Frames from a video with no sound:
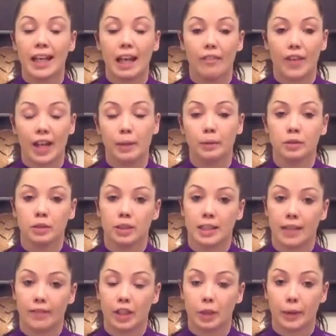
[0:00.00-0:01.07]
If anyone does
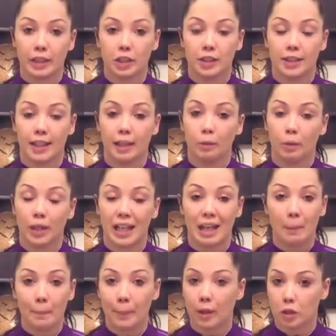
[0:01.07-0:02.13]
have any questions that they want to
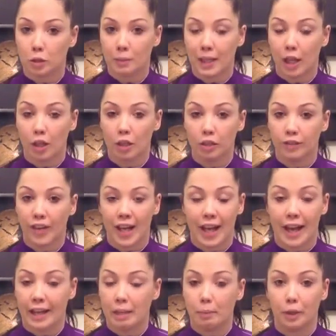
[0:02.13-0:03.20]
inbox me over
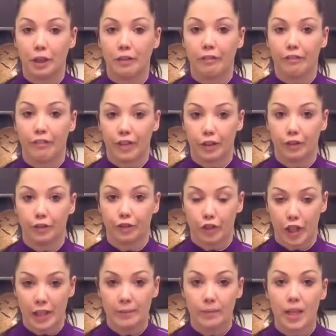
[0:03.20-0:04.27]
at any point, feel
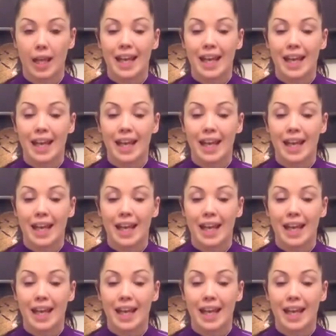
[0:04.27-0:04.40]
free.